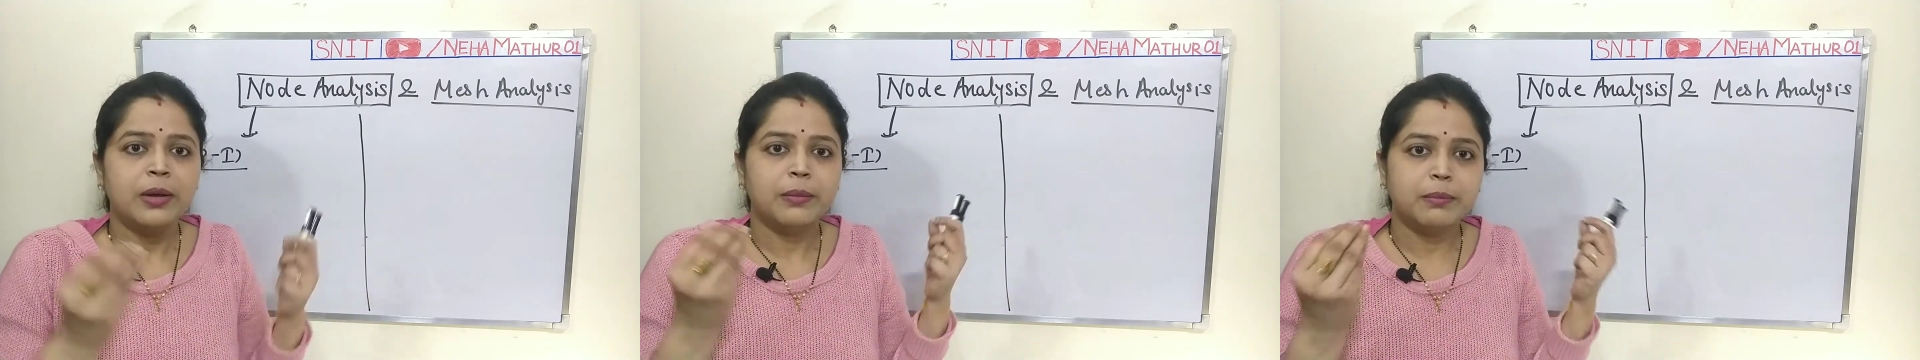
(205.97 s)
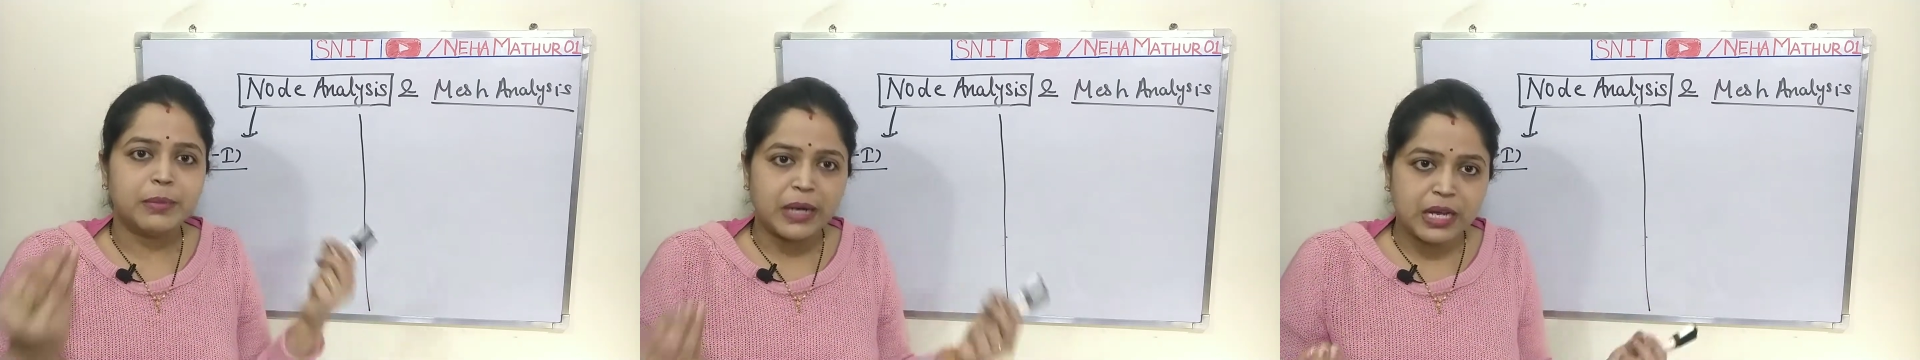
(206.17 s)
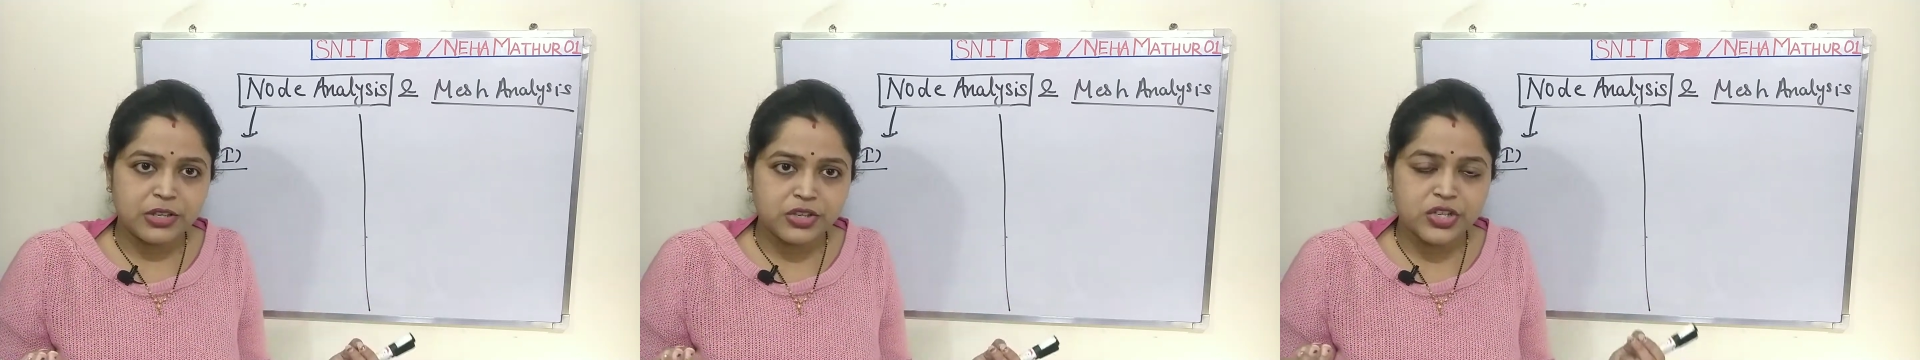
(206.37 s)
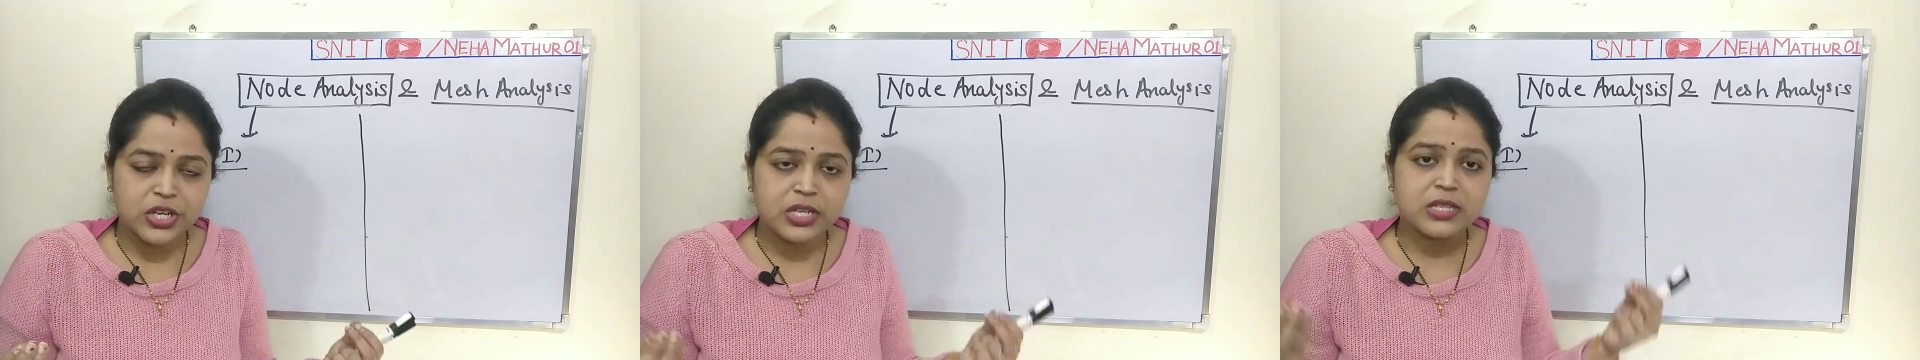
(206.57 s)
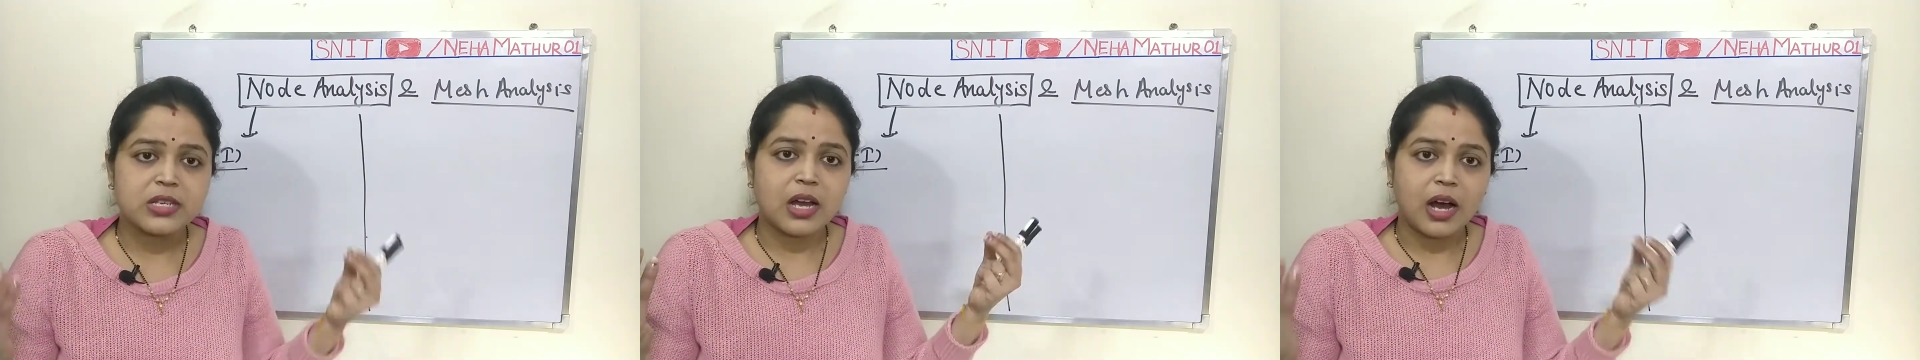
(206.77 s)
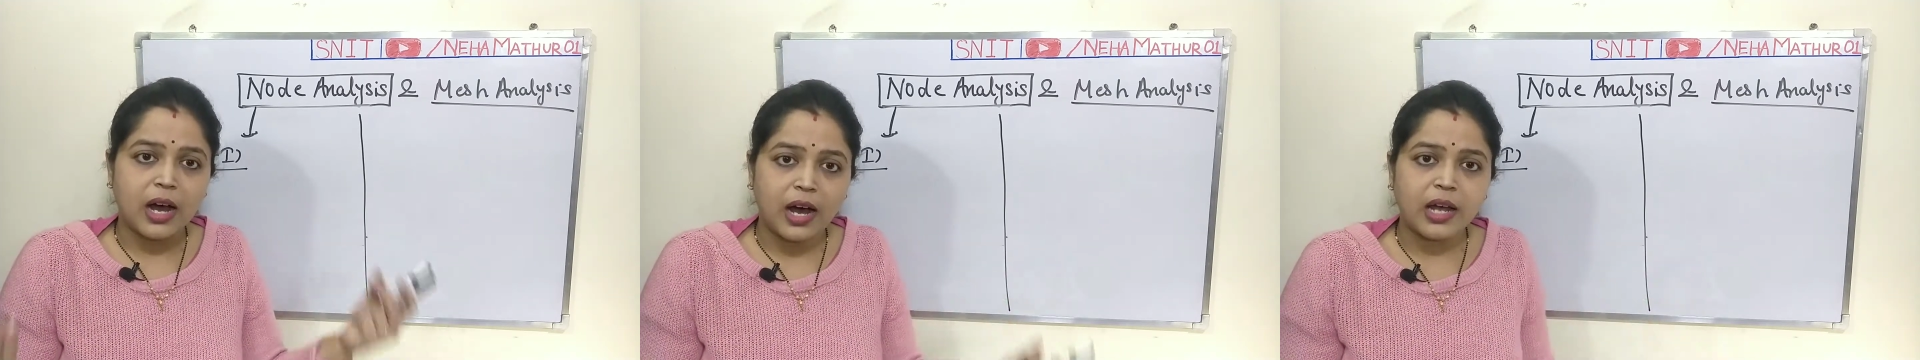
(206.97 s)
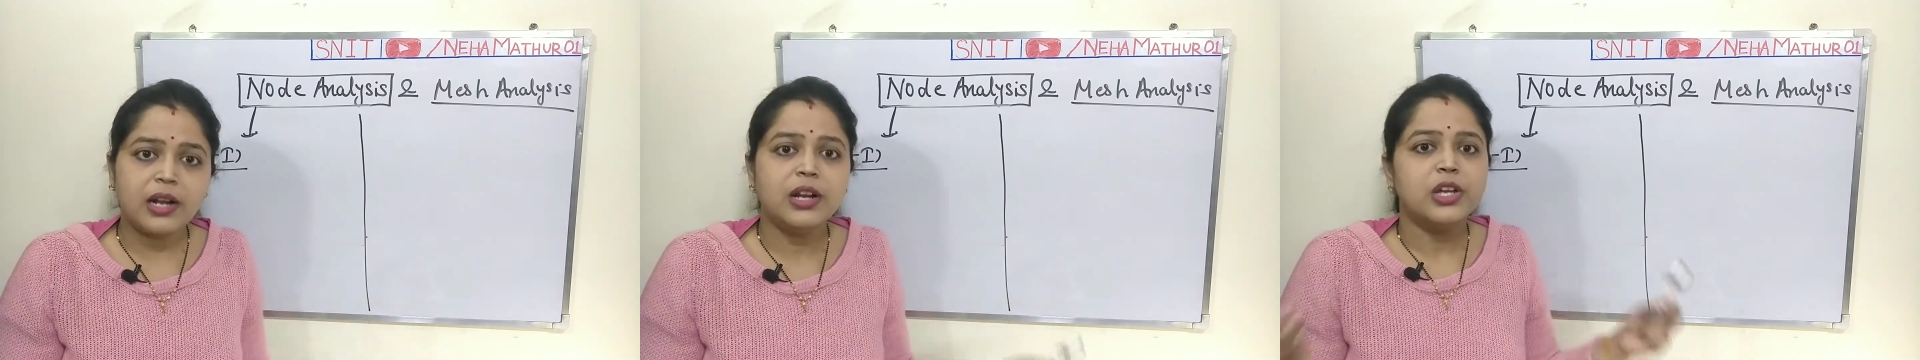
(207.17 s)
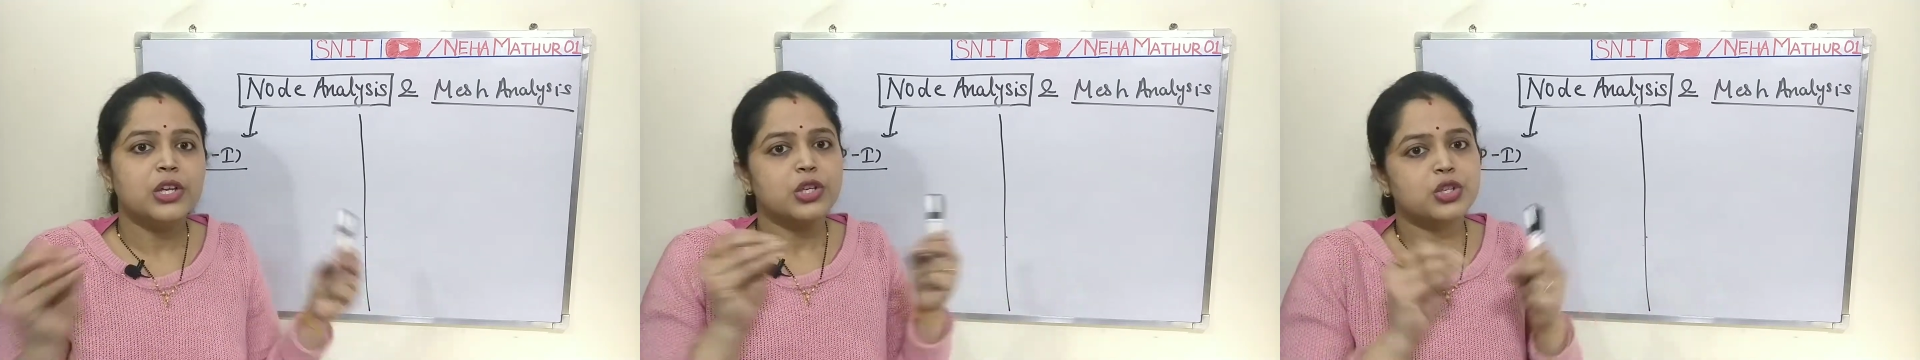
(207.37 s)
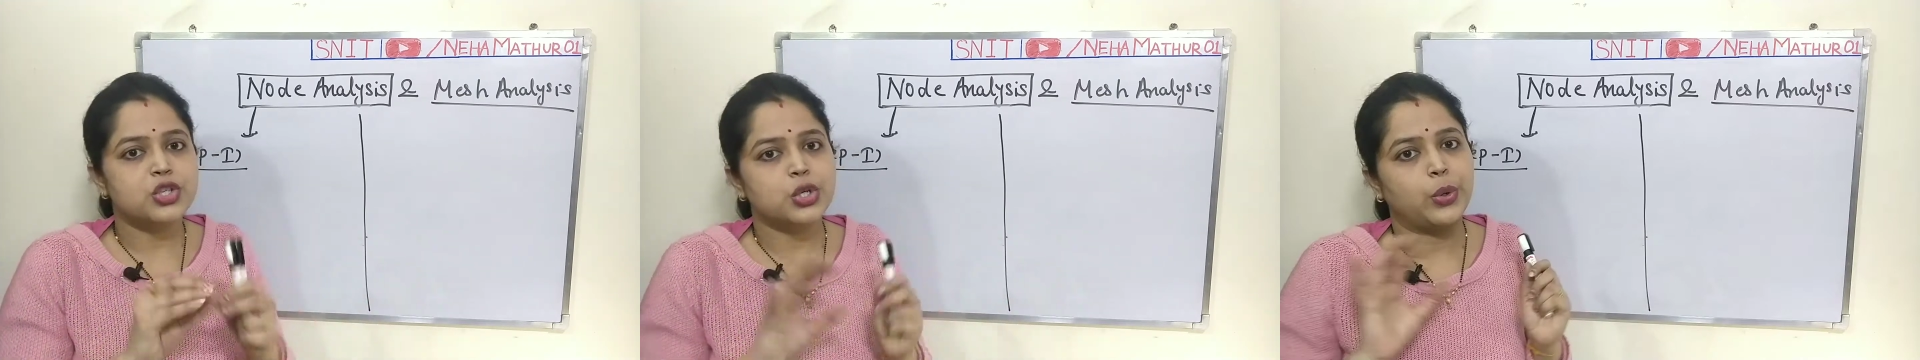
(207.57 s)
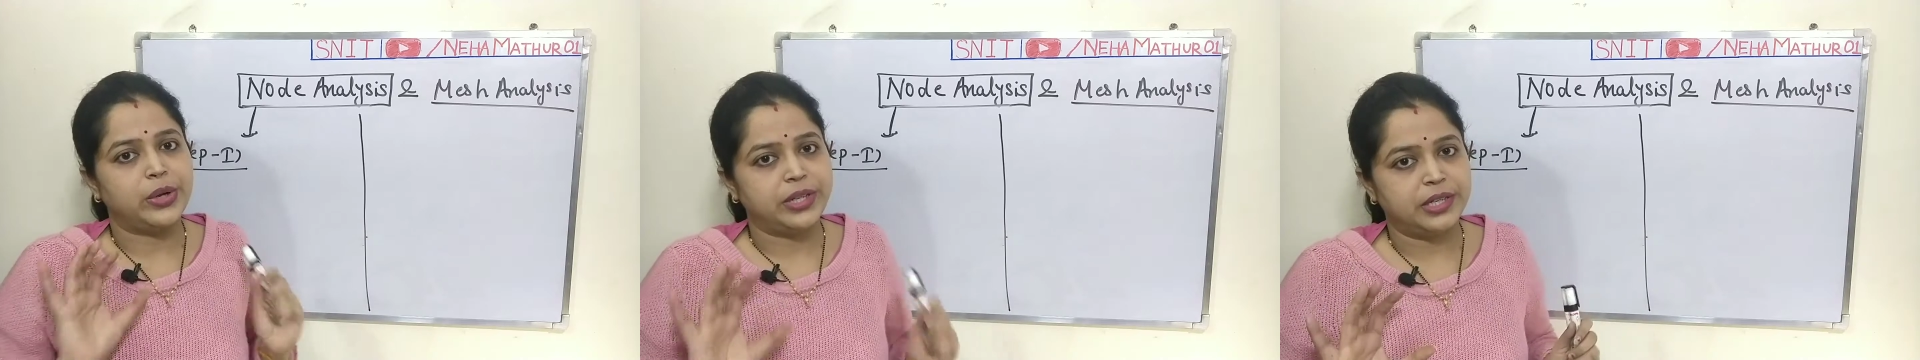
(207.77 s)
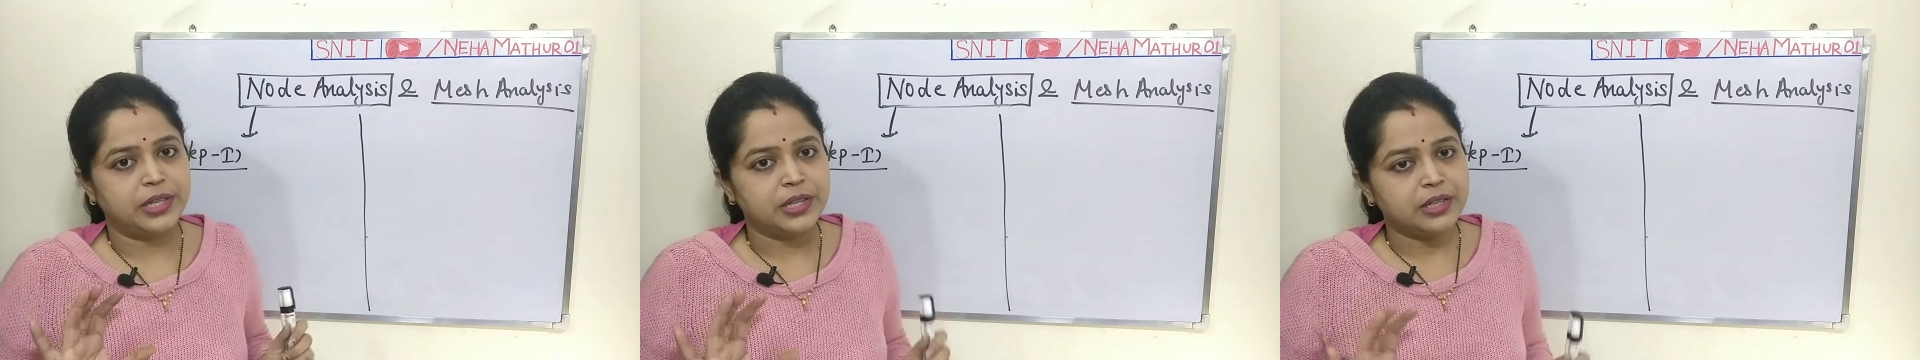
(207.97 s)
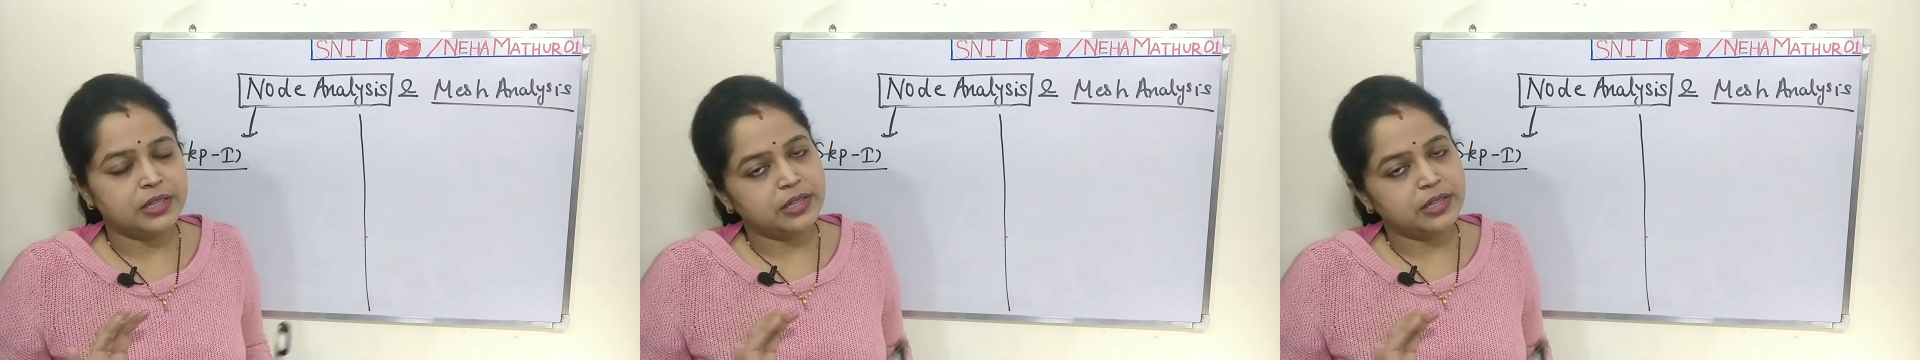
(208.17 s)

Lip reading: branches are joined.